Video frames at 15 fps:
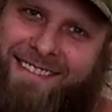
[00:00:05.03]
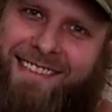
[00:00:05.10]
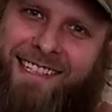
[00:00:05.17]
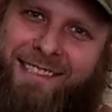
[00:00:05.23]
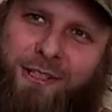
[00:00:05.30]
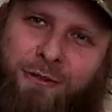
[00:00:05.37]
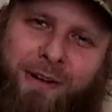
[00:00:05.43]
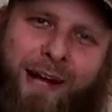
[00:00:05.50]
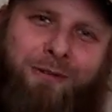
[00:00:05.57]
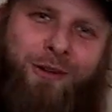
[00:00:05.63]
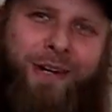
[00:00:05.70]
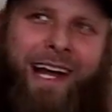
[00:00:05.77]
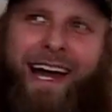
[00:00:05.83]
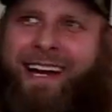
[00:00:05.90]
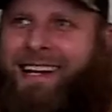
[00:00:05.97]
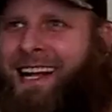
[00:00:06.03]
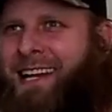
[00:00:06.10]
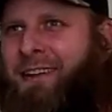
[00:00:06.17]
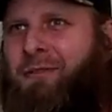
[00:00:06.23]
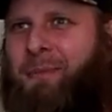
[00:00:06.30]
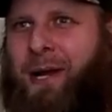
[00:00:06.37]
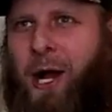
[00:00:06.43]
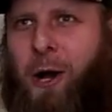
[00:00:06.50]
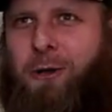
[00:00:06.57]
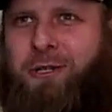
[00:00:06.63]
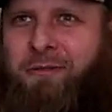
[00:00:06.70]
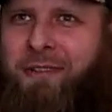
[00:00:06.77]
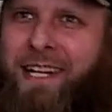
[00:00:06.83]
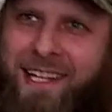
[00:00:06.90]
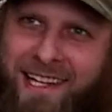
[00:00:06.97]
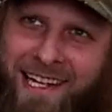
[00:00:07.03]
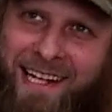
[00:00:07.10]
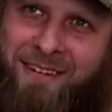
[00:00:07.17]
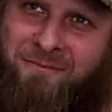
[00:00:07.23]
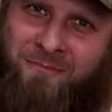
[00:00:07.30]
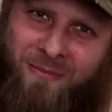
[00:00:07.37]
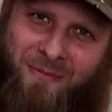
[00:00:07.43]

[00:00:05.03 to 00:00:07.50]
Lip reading: Seed Survival Guy. I've never been a host of anything.